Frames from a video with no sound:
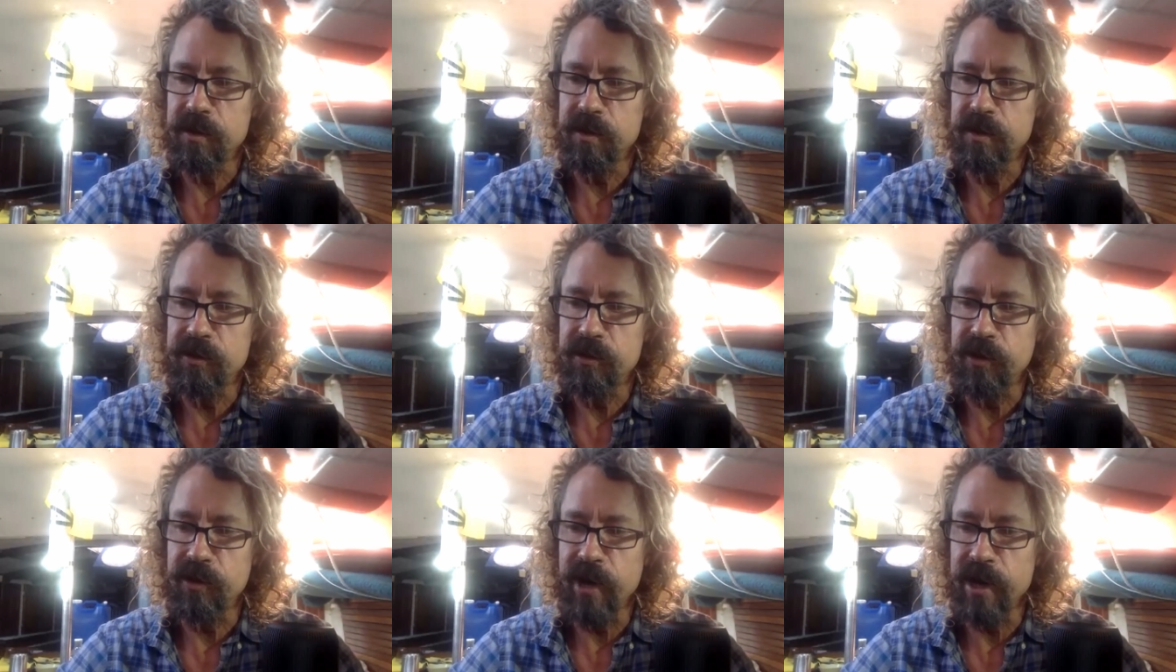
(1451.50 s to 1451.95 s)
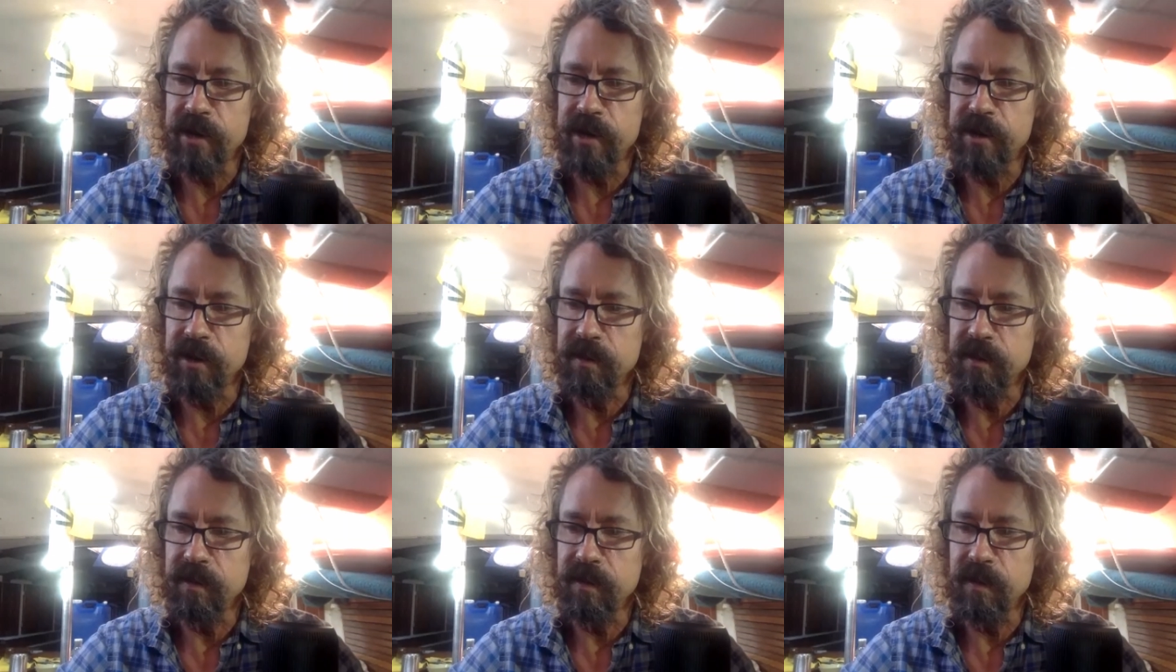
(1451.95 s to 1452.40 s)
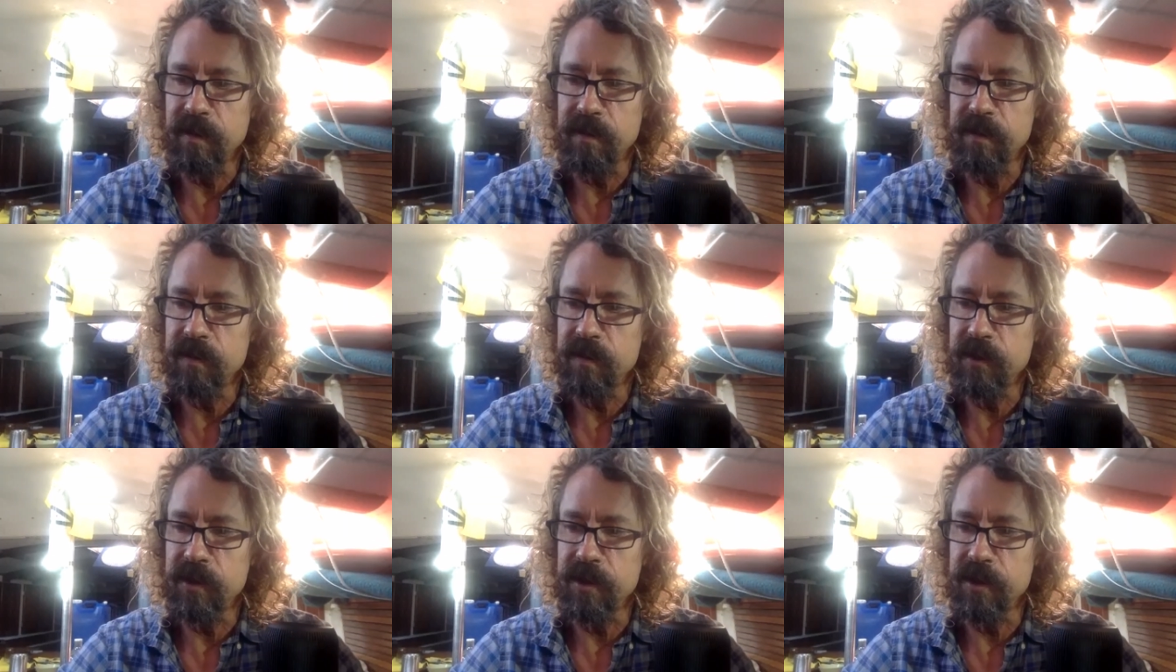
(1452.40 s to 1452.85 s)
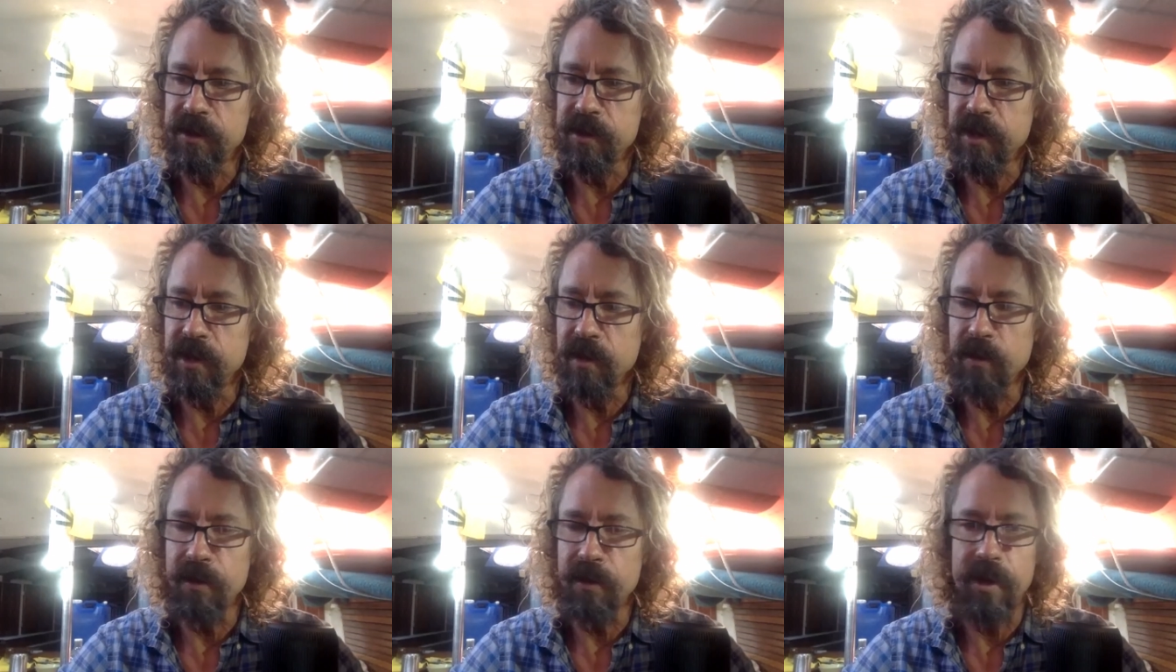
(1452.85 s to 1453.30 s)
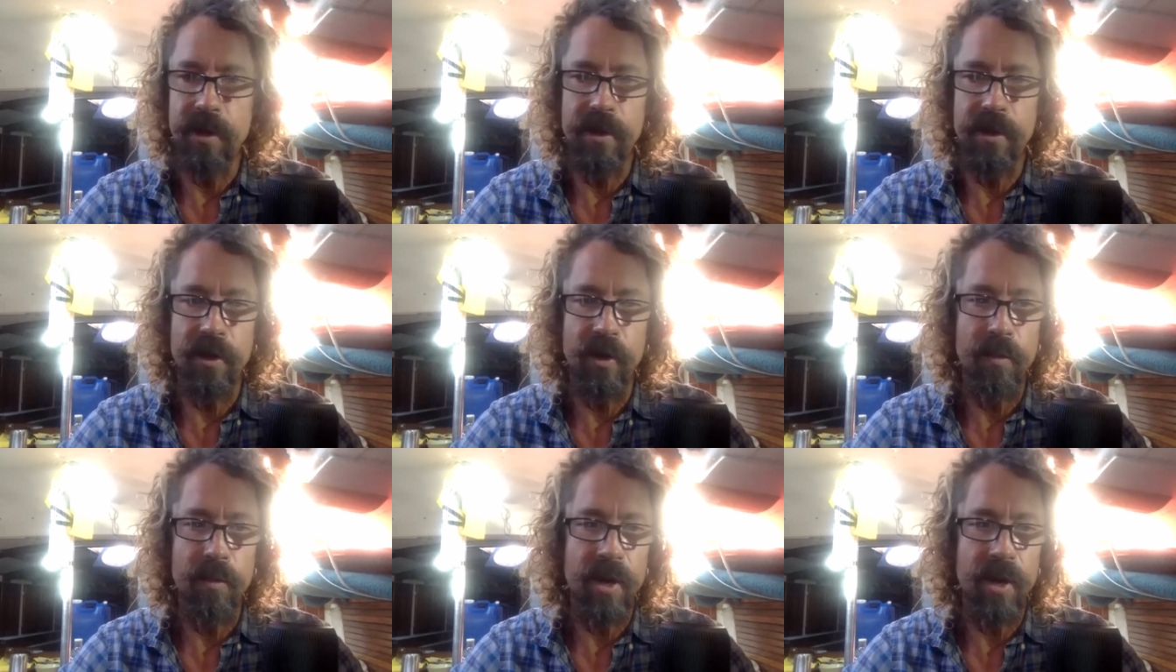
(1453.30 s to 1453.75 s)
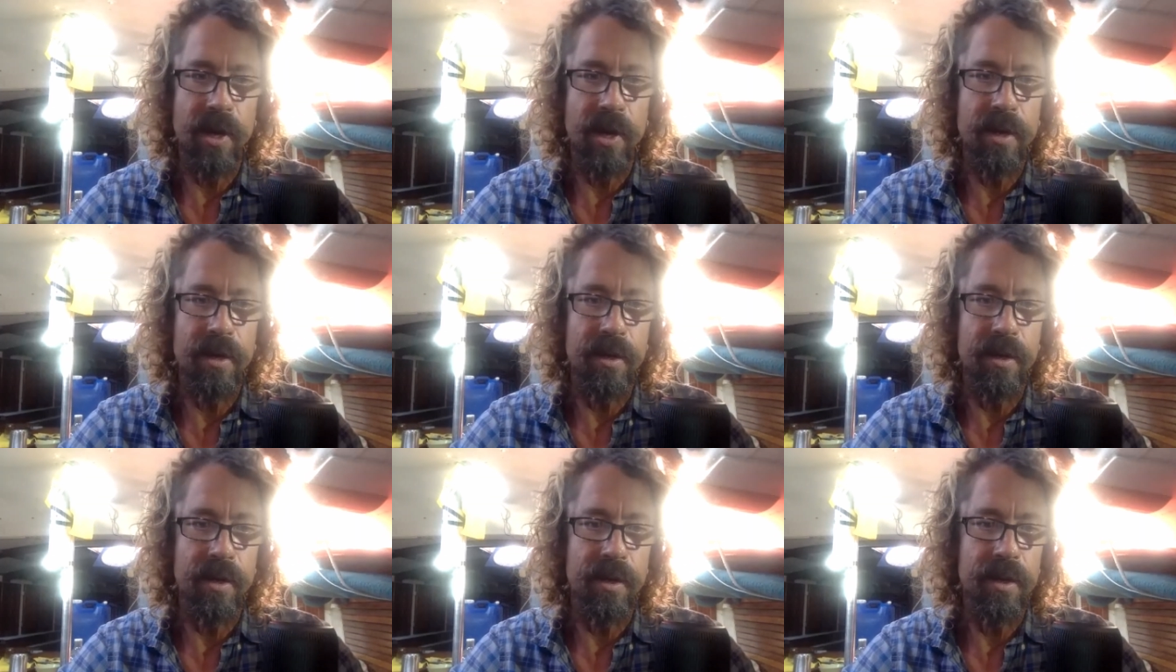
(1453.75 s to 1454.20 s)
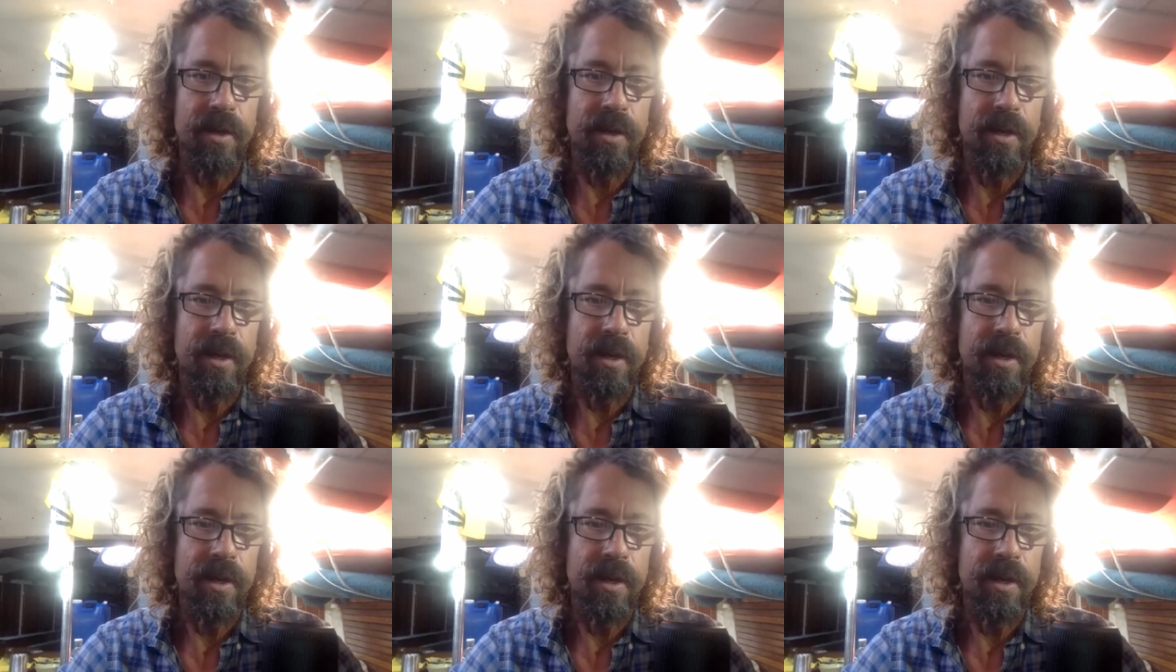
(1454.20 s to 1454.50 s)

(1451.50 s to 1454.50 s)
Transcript: trying to to sit with a clear mind and